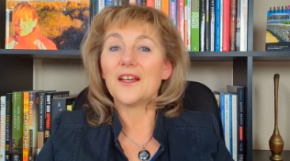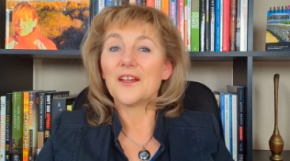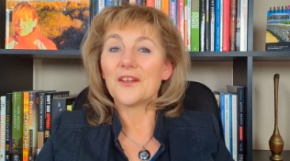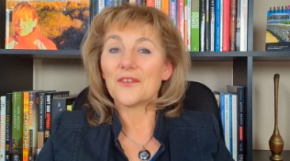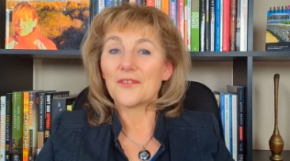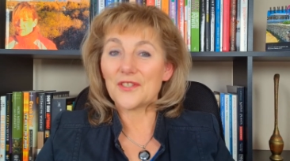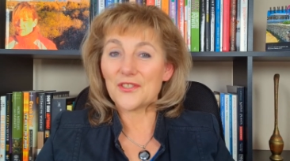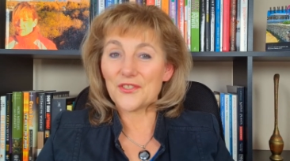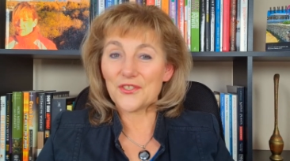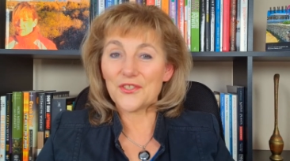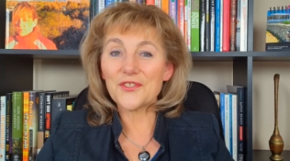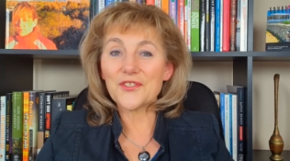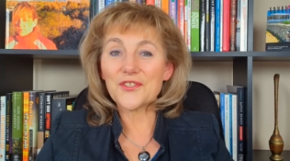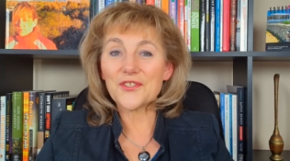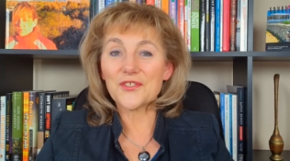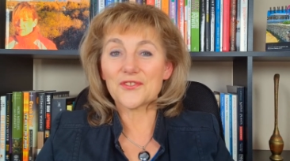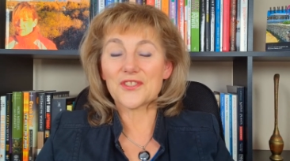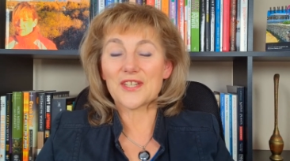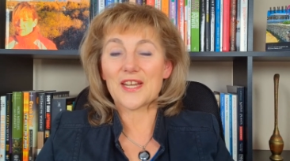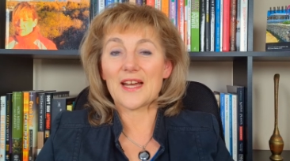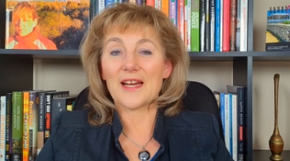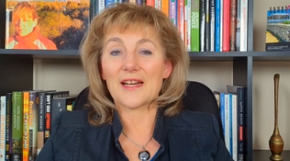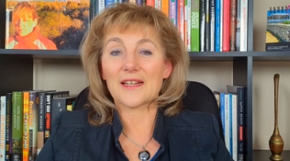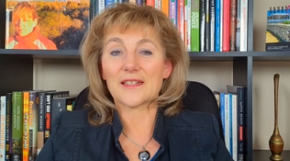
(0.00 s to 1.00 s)
reduce your
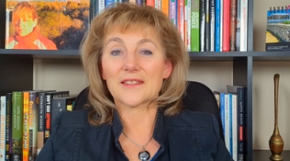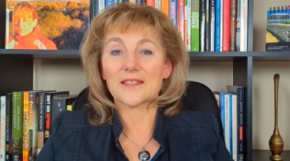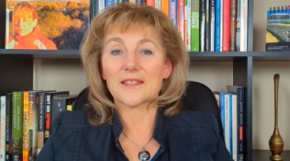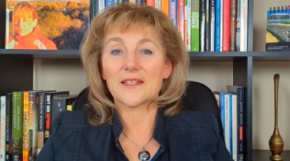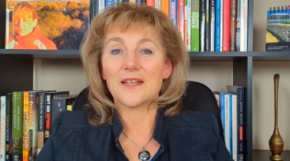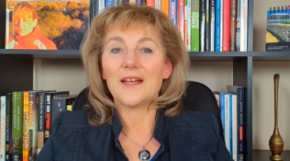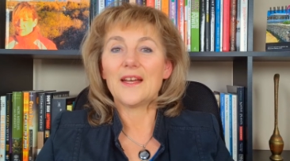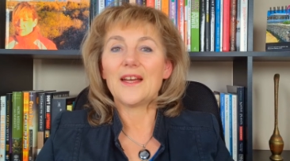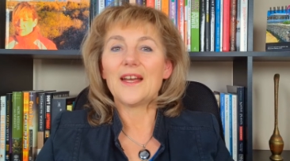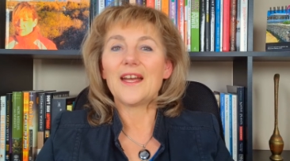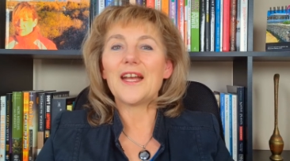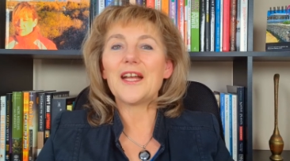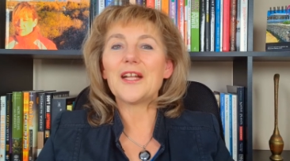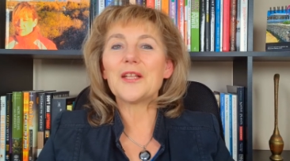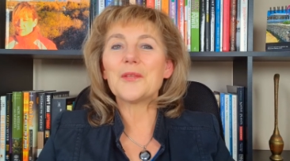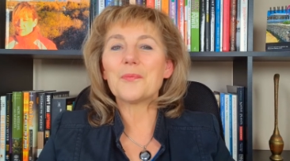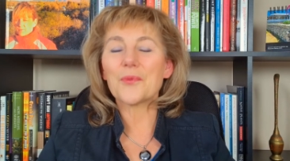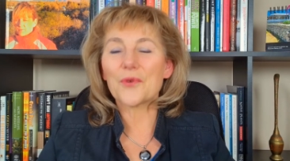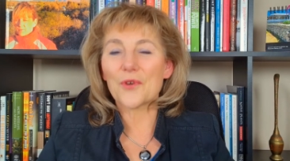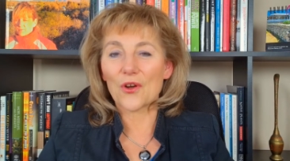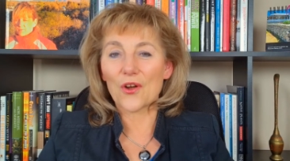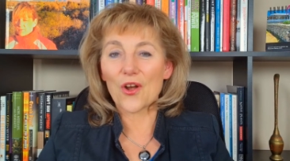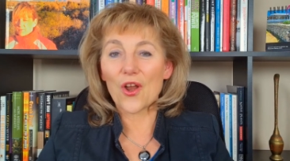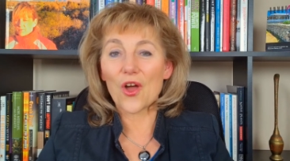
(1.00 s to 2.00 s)
tax and
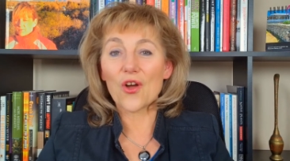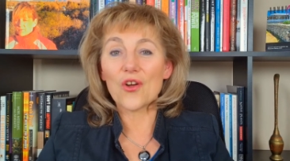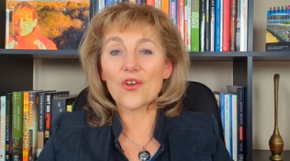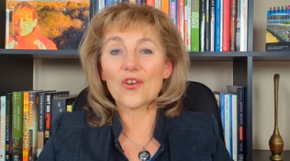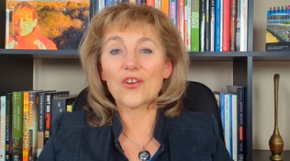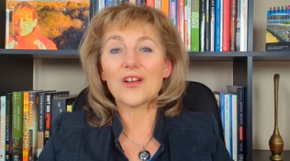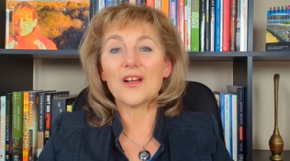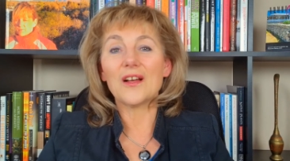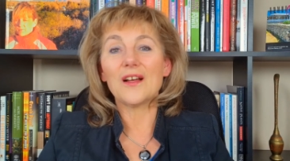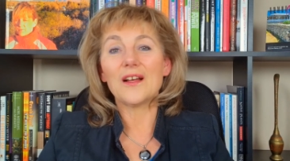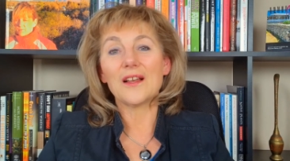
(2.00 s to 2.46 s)
prolong